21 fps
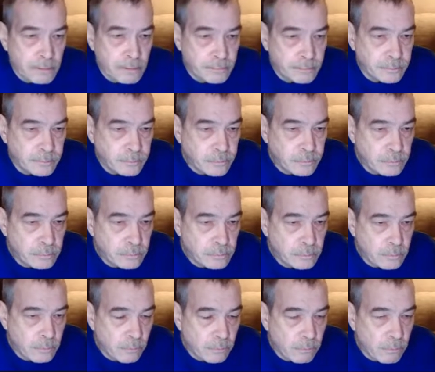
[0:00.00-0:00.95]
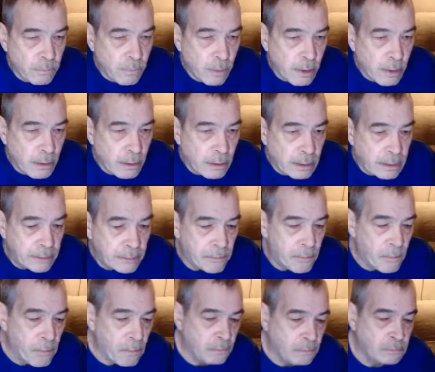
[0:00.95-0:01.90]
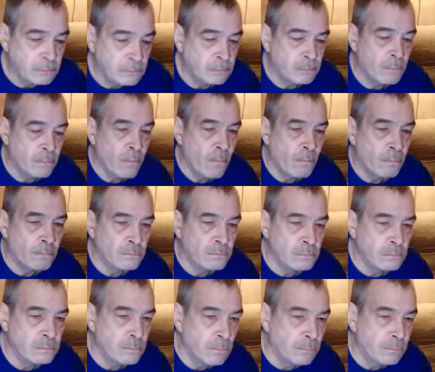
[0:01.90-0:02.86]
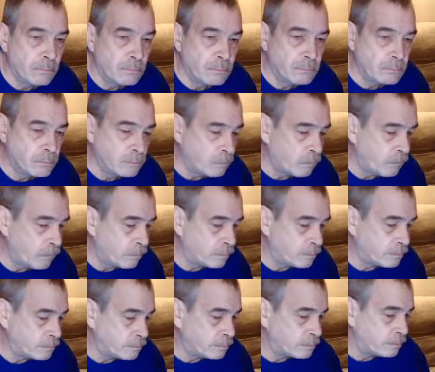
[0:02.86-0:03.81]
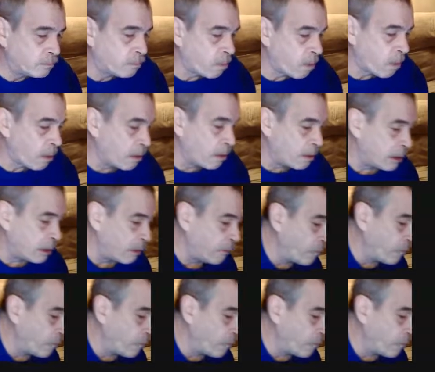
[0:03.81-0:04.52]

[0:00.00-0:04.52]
Oh, the one dropping the fart